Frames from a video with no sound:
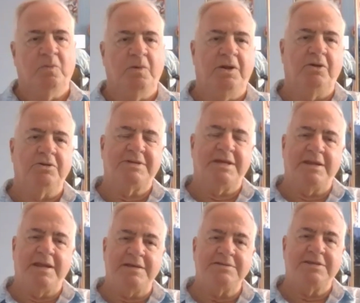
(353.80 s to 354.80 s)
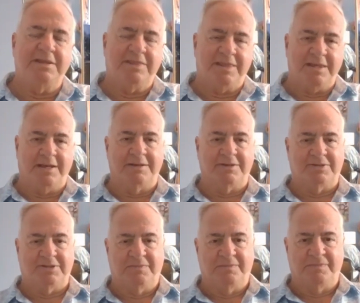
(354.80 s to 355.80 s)
We don't say nasty
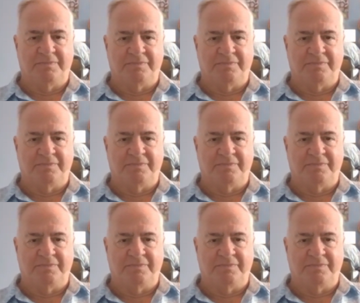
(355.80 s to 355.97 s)
things.